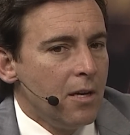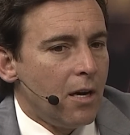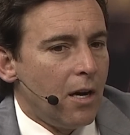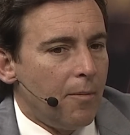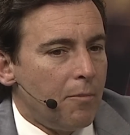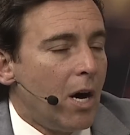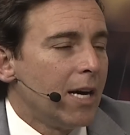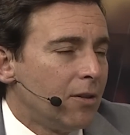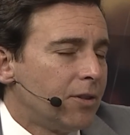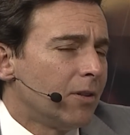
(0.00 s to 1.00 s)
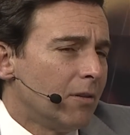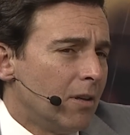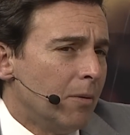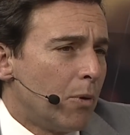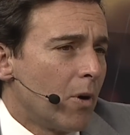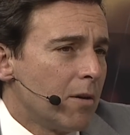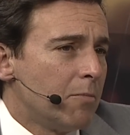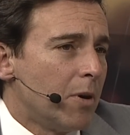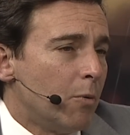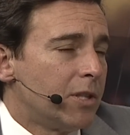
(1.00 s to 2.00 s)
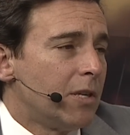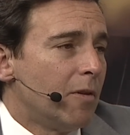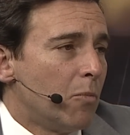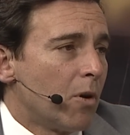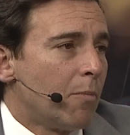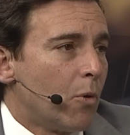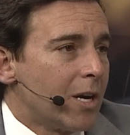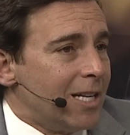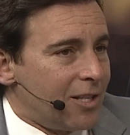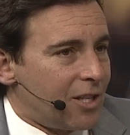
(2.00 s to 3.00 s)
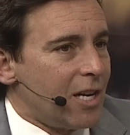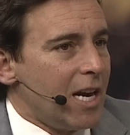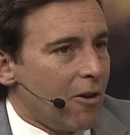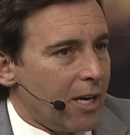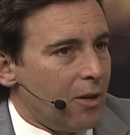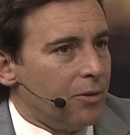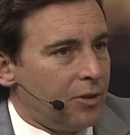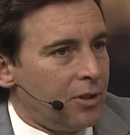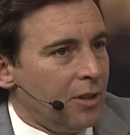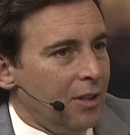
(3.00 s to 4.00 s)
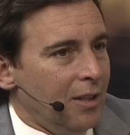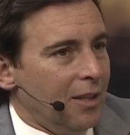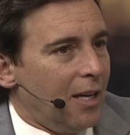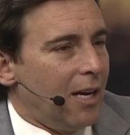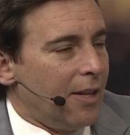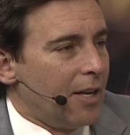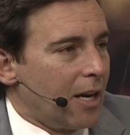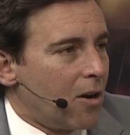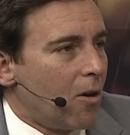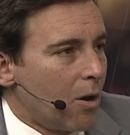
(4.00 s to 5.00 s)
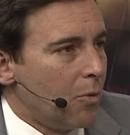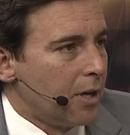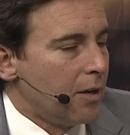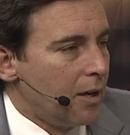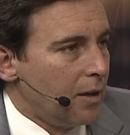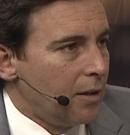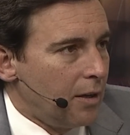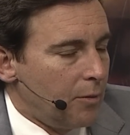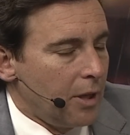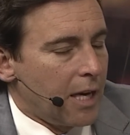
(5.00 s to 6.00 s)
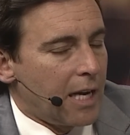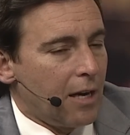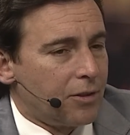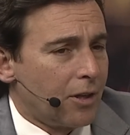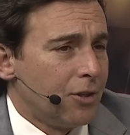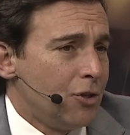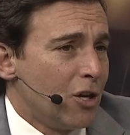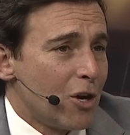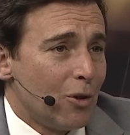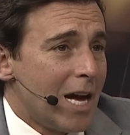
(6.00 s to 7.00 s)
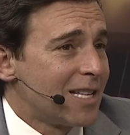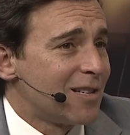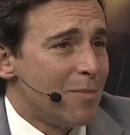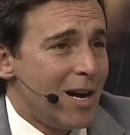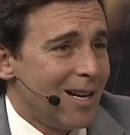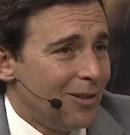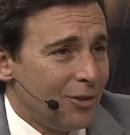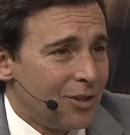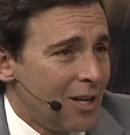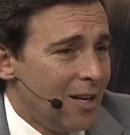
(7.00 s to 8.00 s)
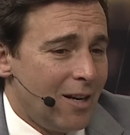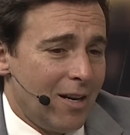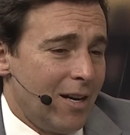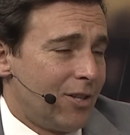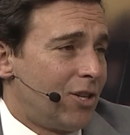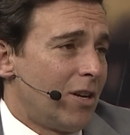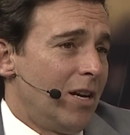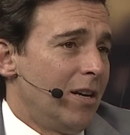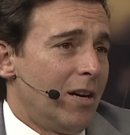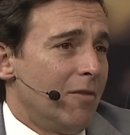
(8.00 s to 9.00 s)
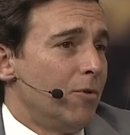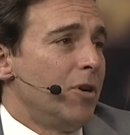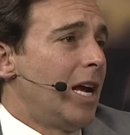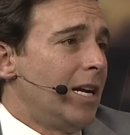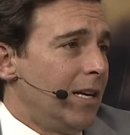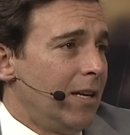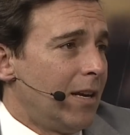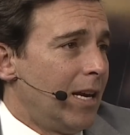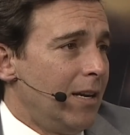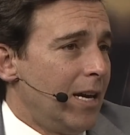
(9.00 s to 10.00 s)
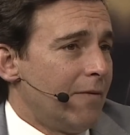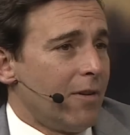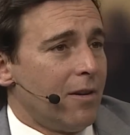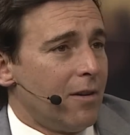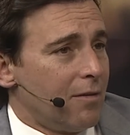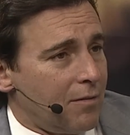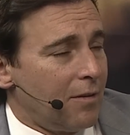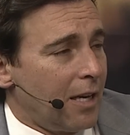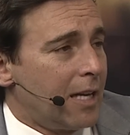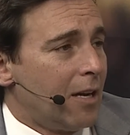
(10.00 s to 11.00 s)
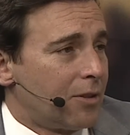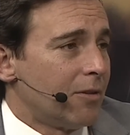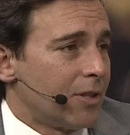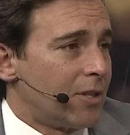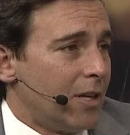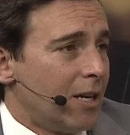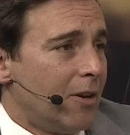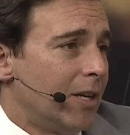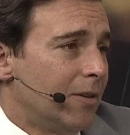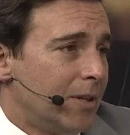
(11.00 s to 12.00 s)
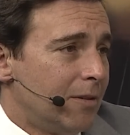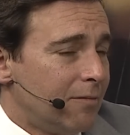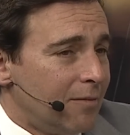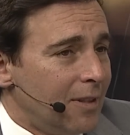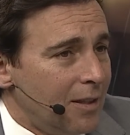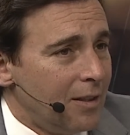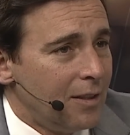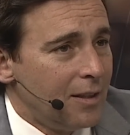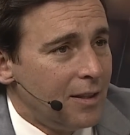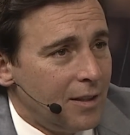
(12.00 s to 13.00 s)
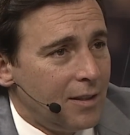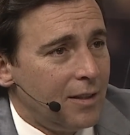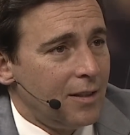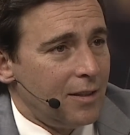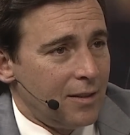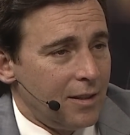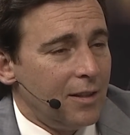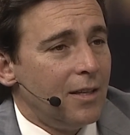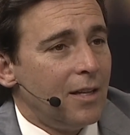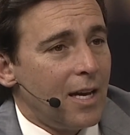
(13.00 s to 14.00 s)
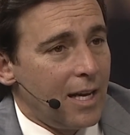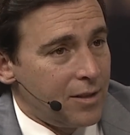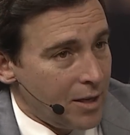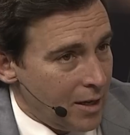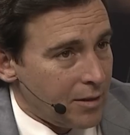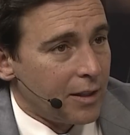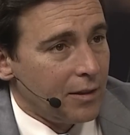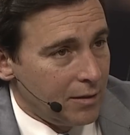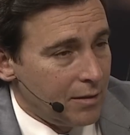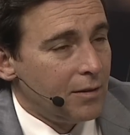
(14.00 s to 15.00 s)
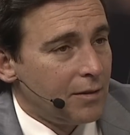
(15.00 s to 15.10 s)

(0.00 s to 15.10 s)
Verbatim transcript: Uh, miles are important, but what's even more important is scenarios uh, that a car would uh, will encounter. Because you can go lots of miles yeah. on, a, on, miles, on Route eighty and yeah. never encounter a scenario. Yeah, you almost want to rack up challenge miles exactly. if you want to put it that way.